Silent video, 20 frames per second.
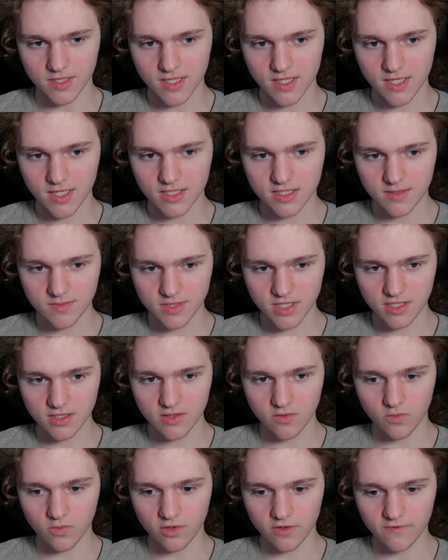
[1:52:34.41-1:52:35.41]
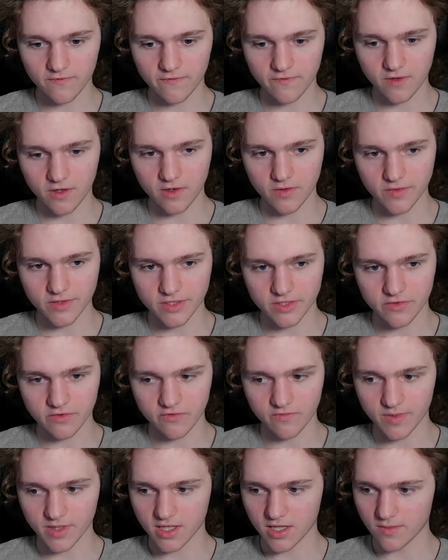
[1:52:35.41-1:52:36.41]
It seems like the workflow is sort of
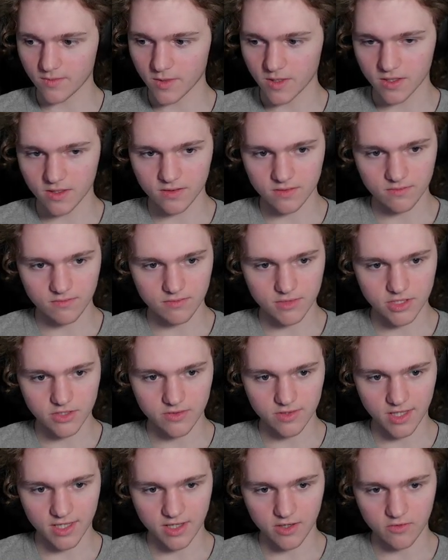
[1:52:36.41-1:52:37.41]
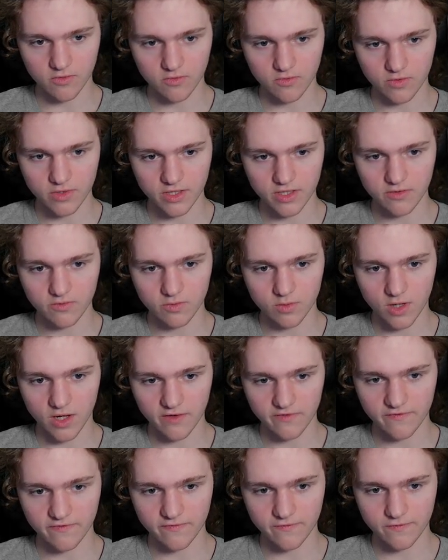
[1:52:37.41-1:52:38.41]
becoming, do like a really
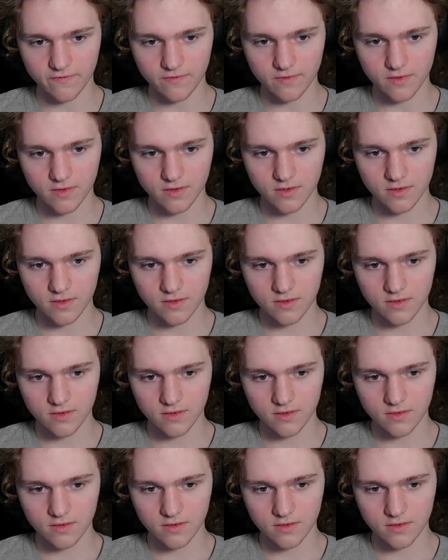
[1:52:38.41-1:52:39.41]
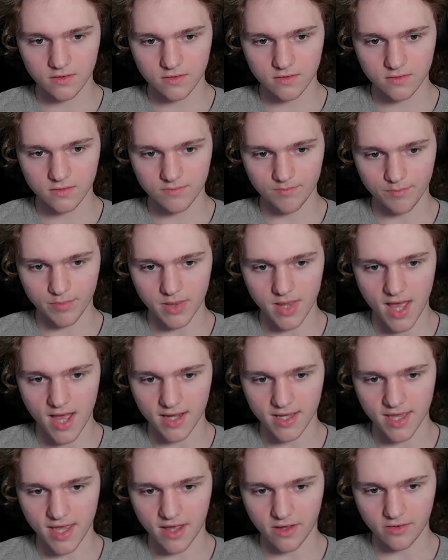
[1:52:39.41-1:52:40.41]
rough block
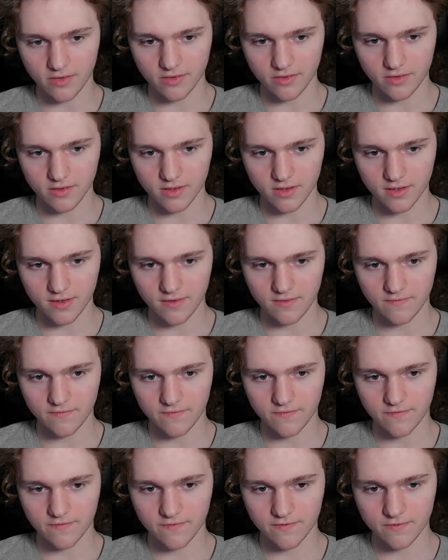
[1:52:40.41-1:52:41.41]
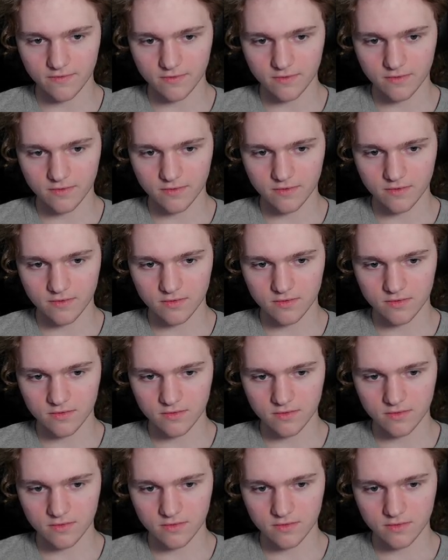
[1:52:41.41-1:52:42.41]
out of
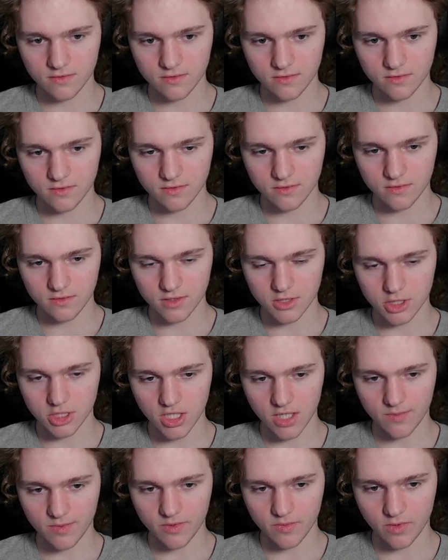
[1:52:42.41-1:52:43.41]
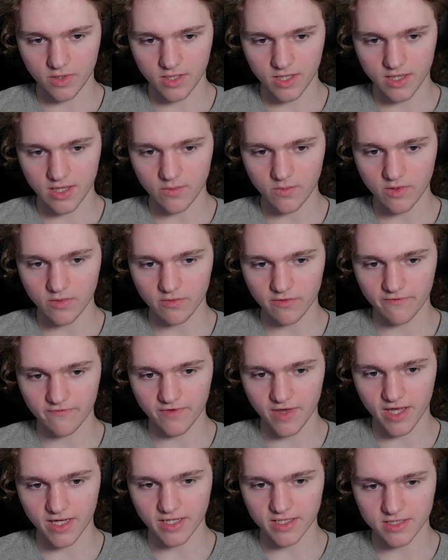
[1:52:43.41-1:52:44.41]
the shape we want, and then we
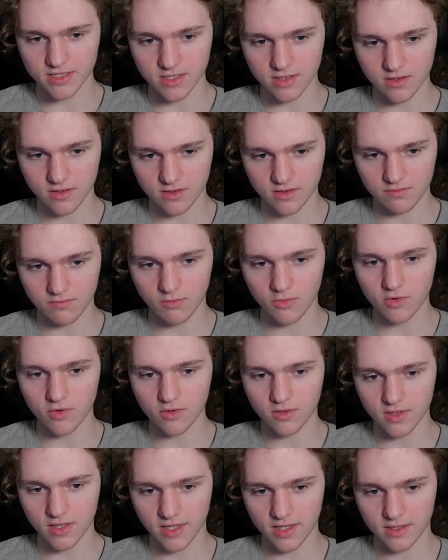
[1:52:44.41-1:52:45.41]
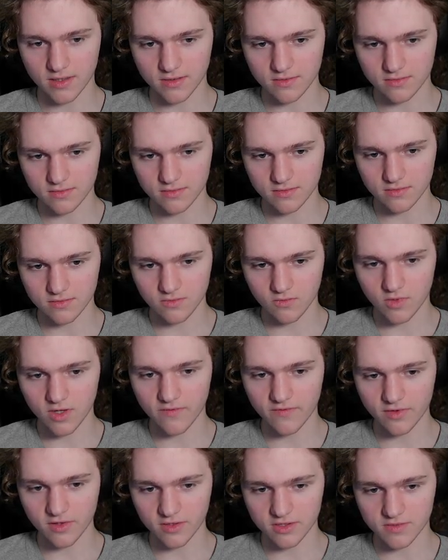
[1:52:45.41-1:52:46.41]
refine it to look more like whatever
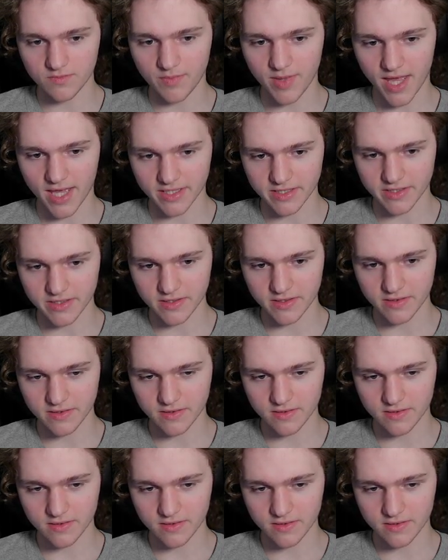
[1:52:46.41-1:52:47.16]
looks best